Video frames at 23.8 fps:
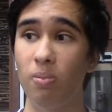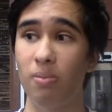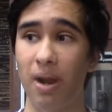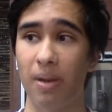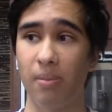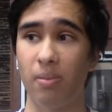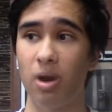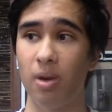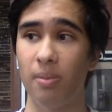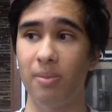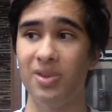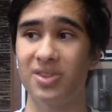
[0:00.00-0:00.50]
My
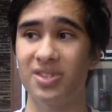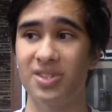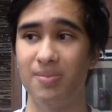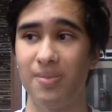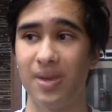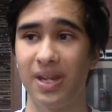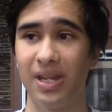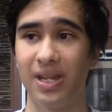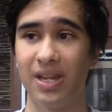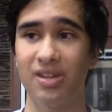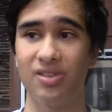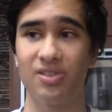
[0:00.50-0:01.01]
mom used to
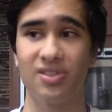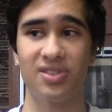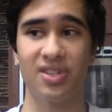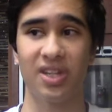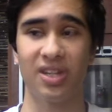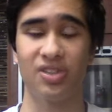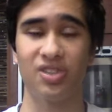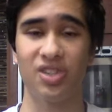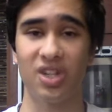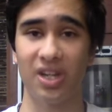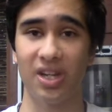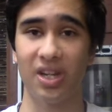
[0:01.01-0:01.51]
make it just
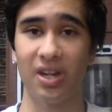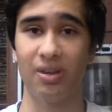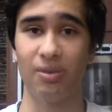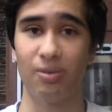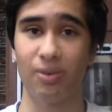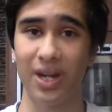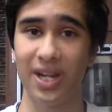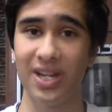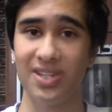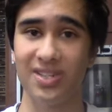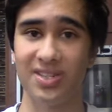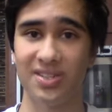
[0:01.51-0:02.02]
like chicken and
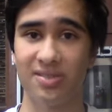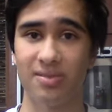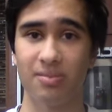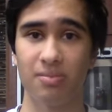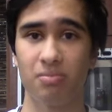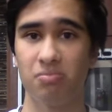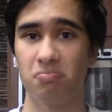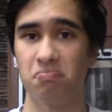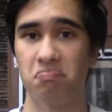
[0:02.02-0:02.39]
rice.